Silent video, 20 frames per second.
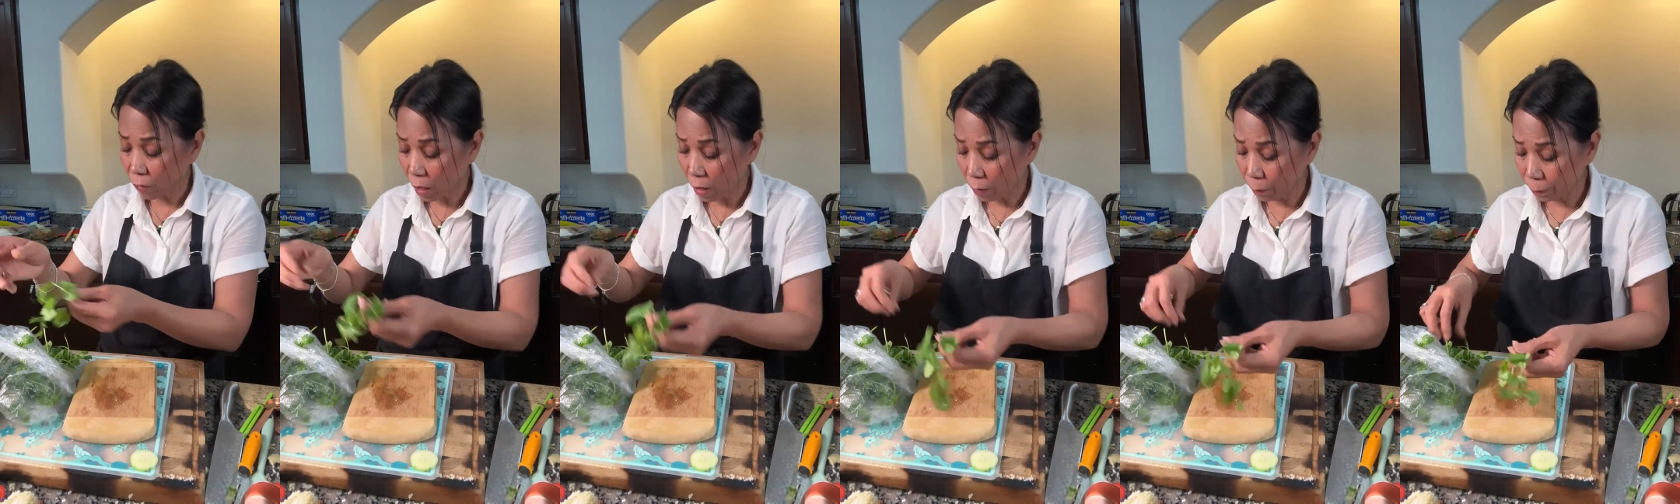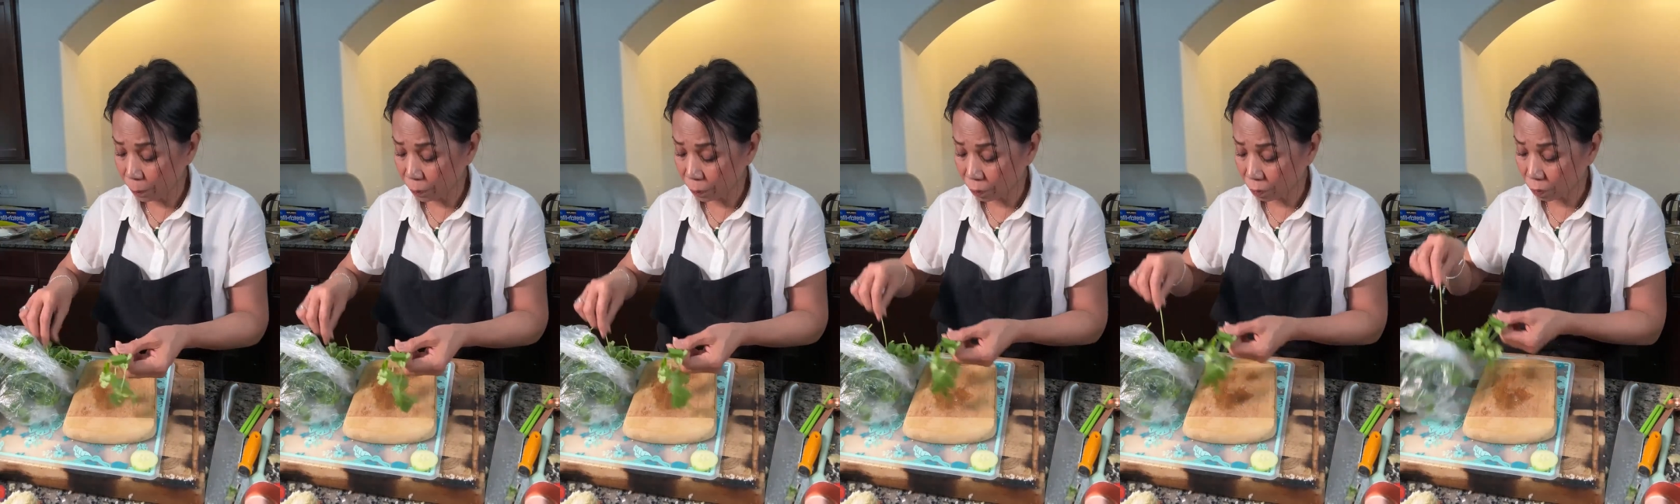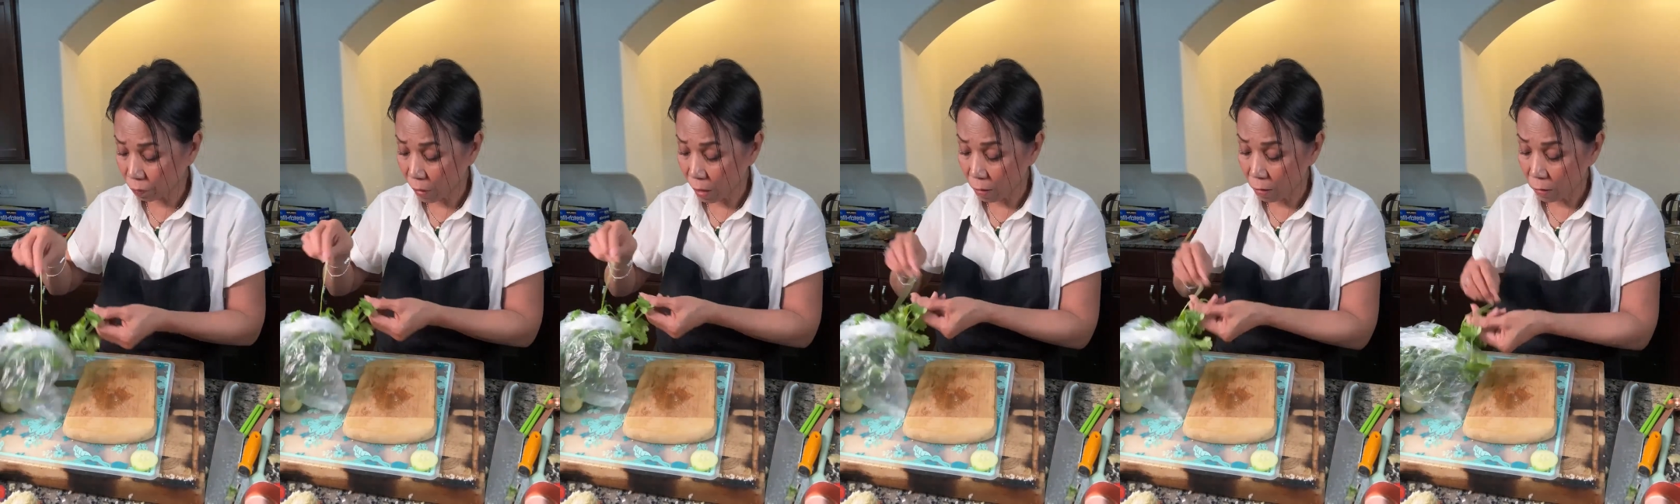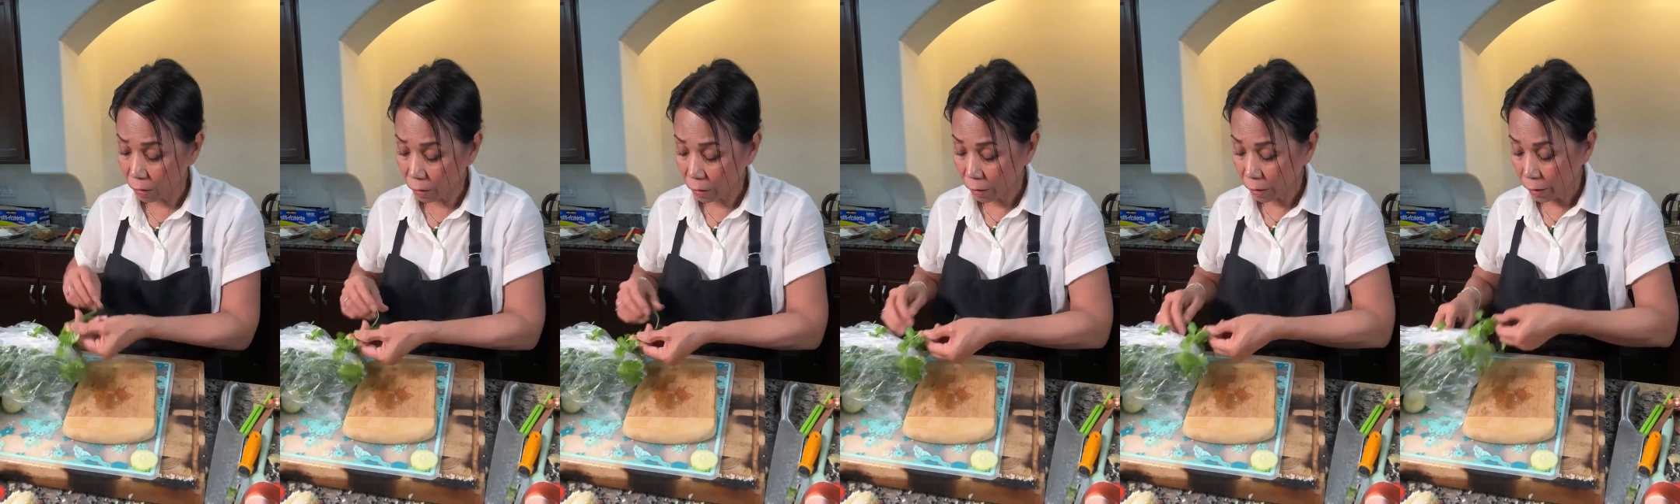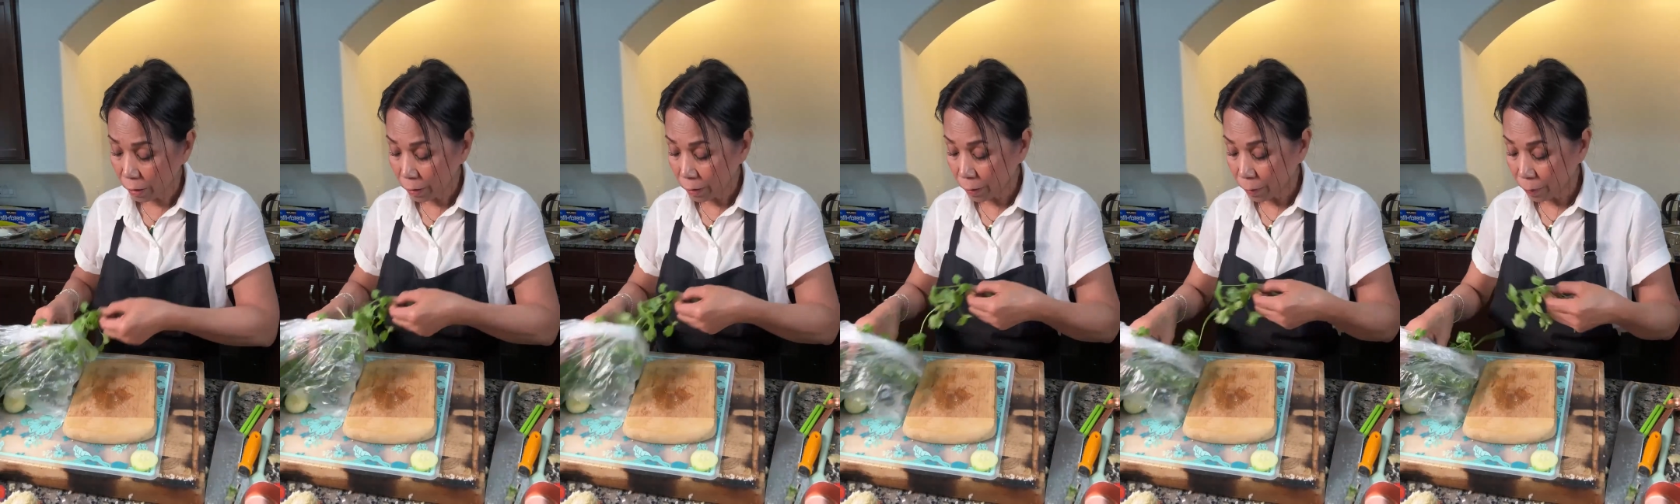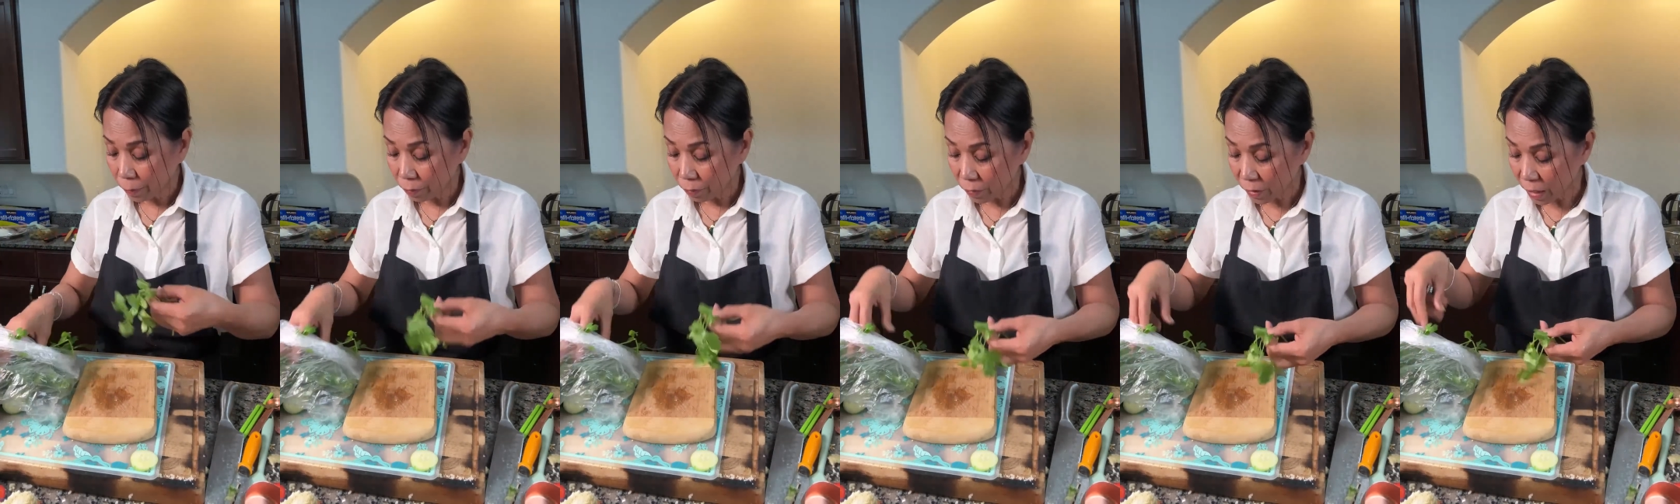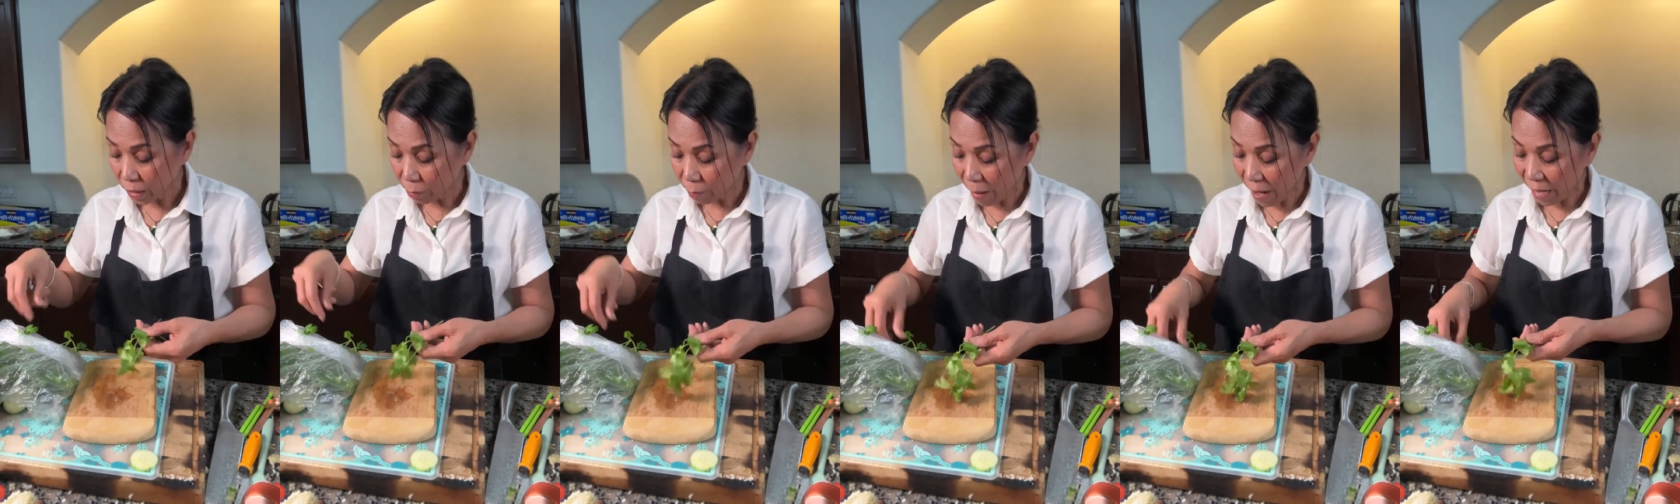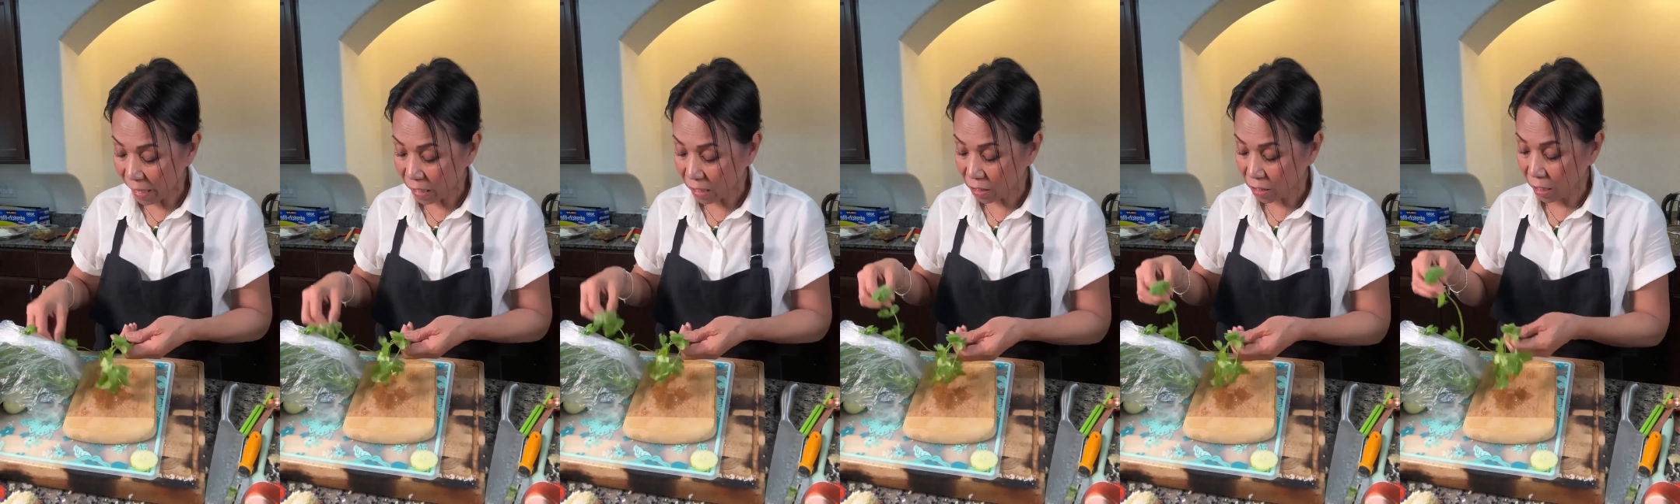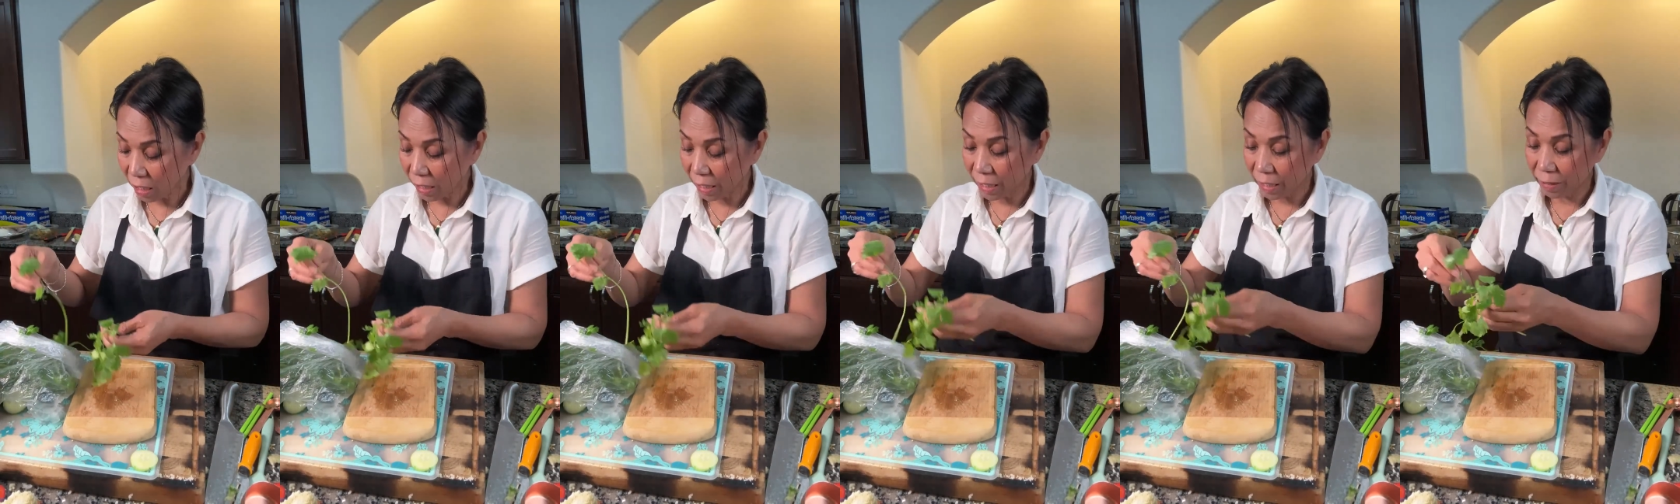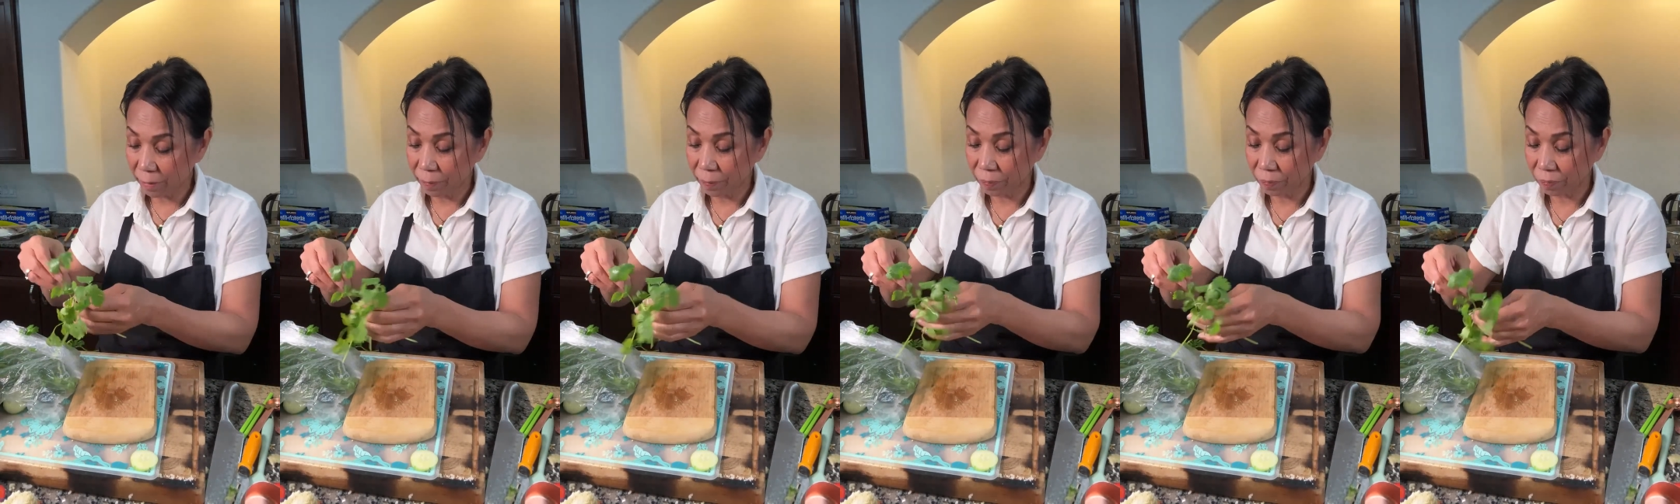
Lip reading: Um, This bag is clean.